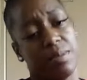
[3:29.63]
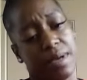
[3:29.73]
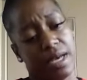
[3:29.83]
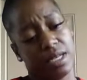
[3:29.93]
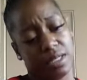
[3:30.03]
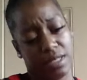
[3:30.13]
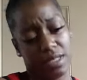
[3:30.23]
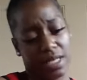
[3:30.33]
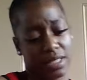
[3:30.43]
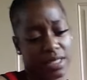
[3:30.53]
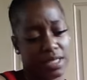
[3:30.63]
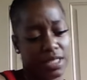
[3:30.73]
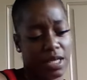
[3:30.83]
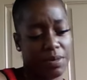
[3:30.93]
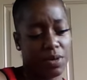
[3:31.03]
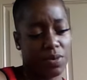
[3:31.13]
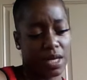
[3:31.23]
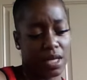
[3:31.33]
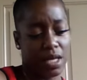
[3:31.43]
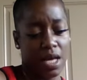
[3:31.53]
the back of the deck it says, "Tell me what
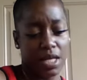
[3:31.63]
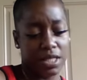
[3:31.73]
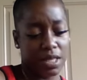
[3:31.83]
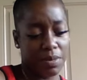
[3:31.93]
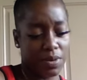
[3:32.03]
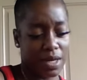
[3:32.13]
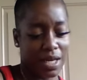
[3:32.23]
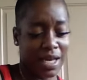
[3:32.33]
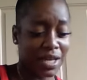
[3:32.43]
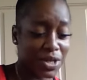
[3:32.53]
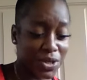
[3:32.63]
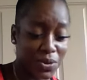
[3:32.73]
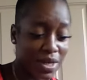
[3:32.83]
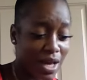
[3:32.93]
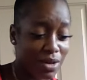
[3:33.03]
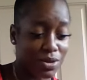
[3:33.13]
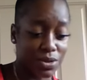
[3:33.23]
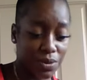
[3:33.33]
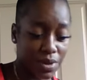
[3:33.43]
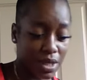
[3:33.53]
I, tell me what I got to do, and I'll
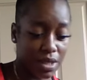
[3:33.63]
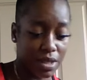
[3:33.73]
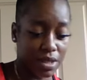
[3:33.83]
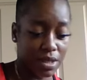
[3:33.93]
do it."